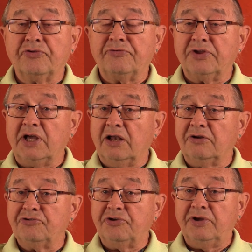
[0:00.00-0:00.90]
of
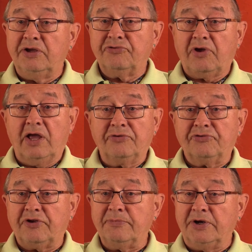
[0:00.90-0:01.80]
theologies and
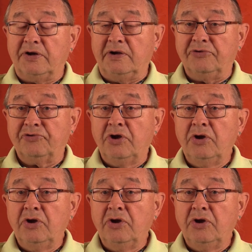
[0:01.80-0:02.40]
seminaries